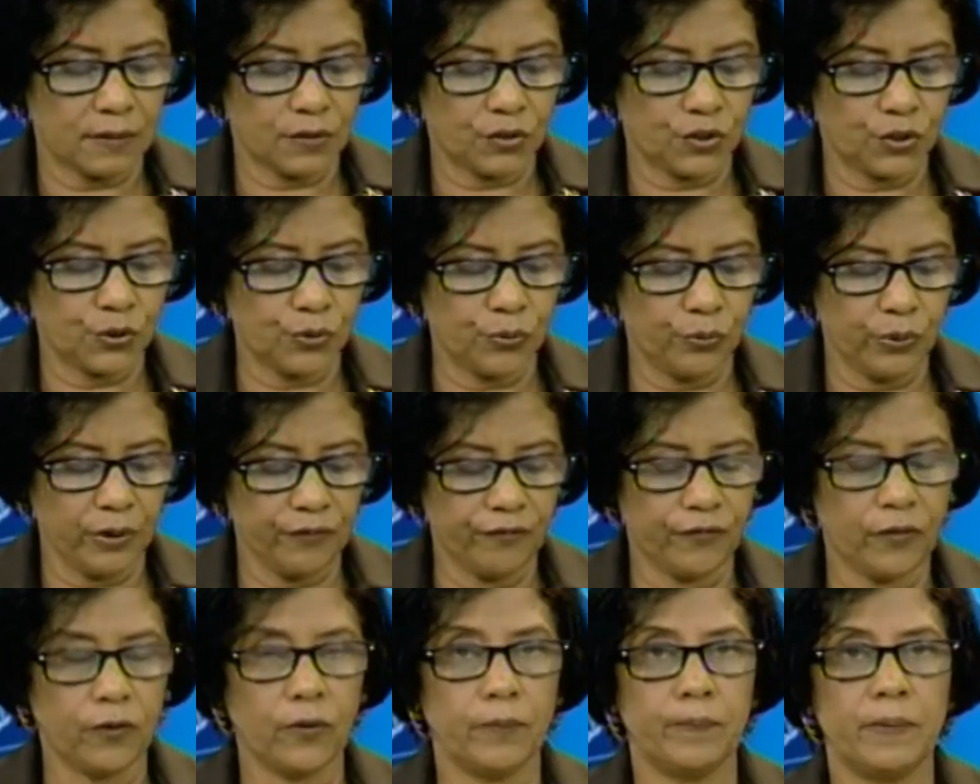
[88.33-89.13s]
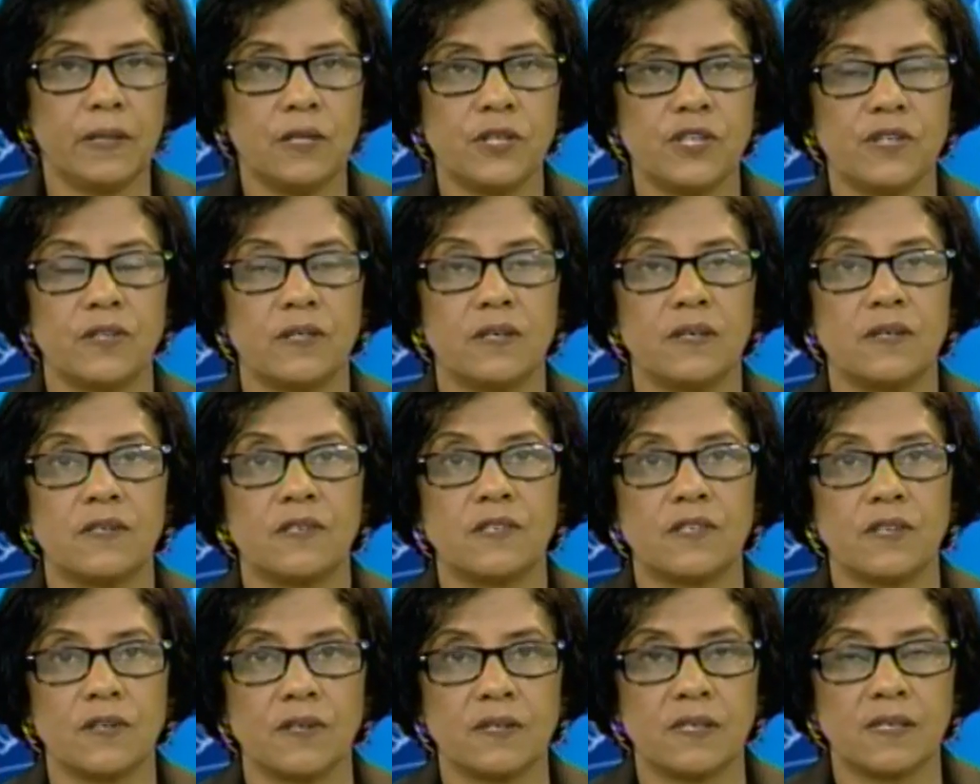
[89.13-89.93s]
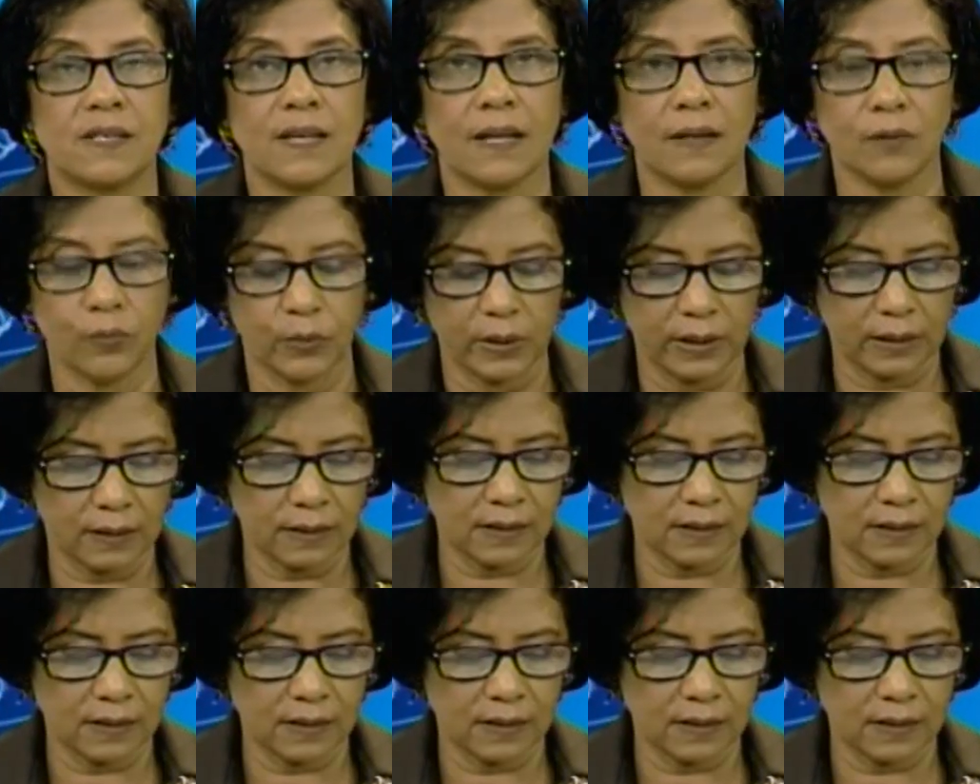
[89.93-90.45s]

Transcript: to refurbish the Sir Selwyn,